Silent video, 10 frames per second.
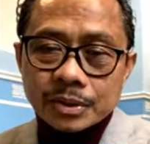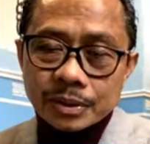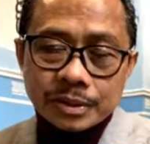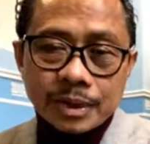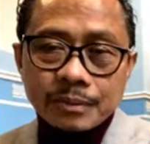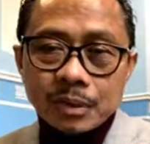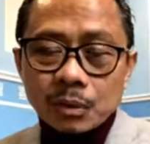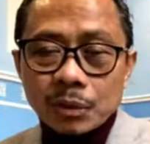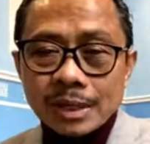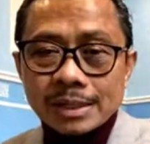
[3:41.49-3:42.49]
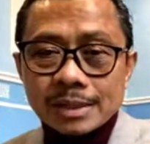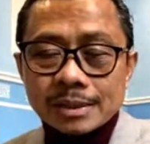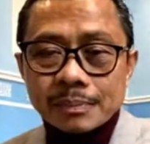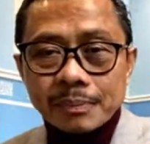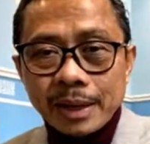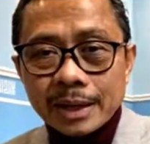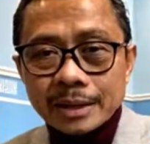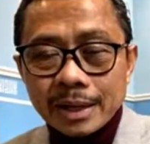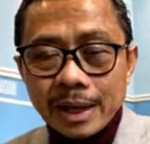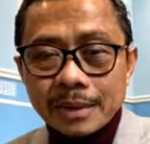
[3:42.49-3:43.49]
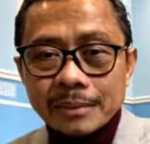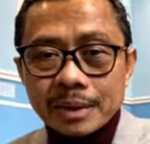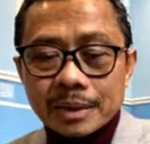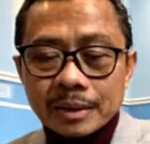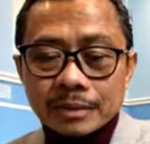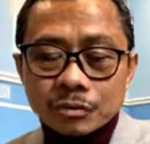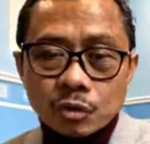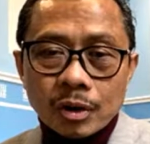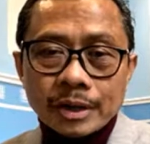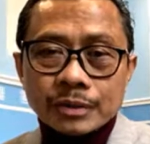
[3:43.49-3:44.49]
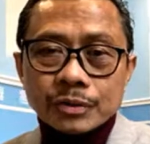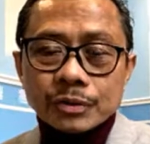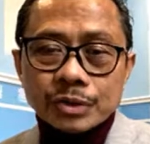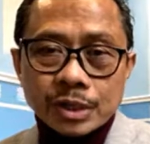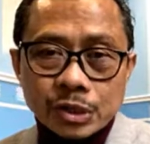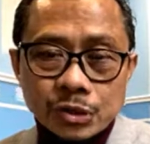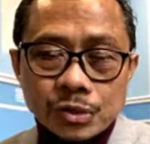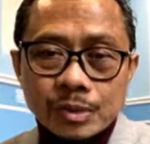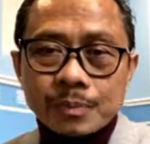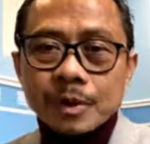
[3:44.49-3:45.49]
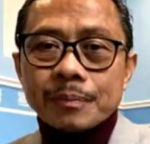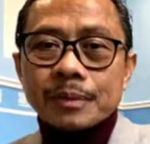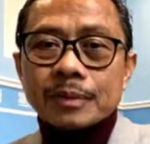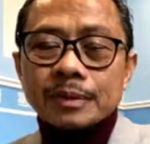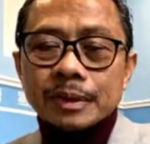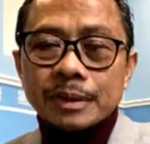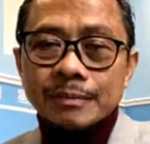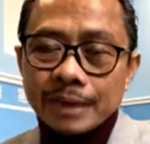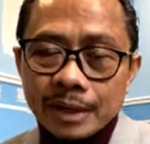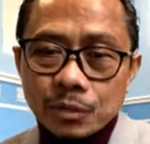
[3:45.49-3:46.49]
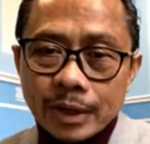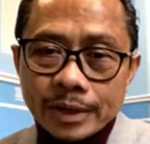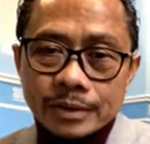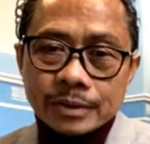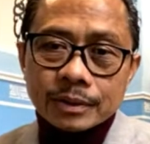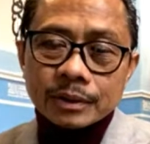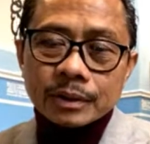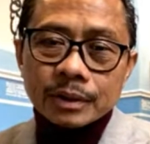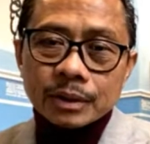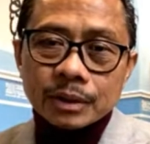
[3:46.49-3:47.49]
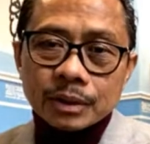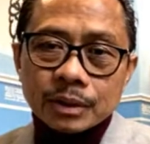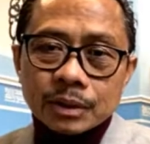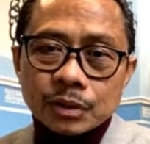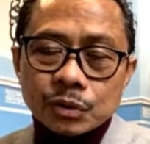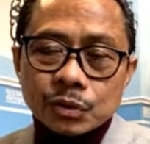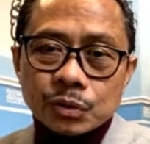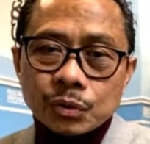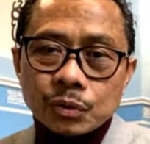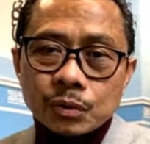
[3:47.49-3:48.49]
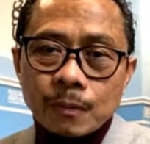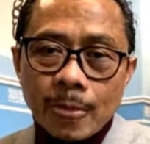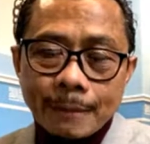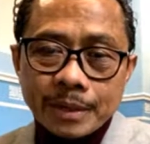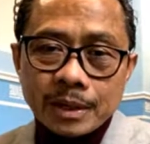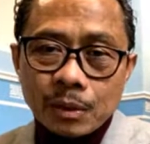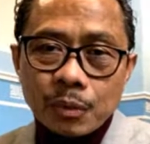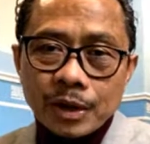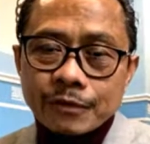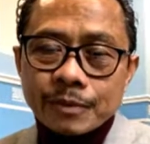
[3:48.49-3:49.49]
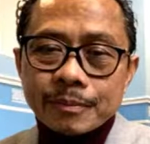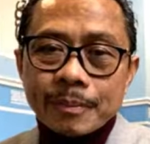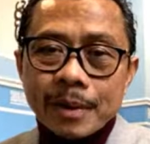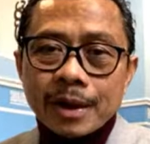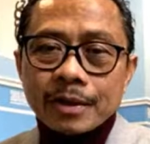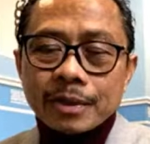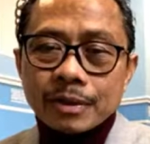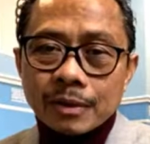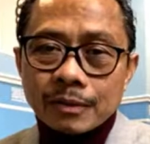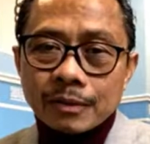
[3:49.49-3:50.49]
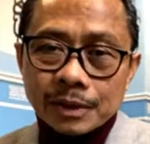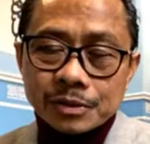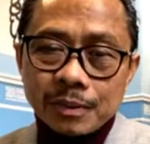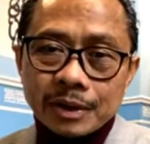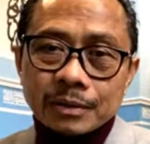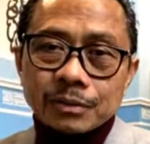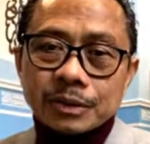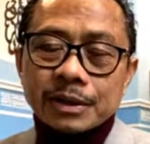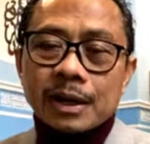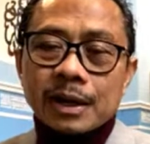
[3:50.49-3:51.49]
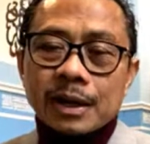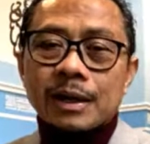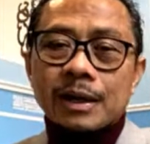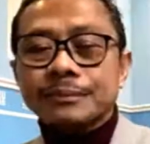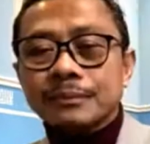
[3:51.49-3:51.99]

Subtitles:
Shaitan always play the game and try to seduce the people in many ways to be away from the path of Allah subhanahu wa ta'ala.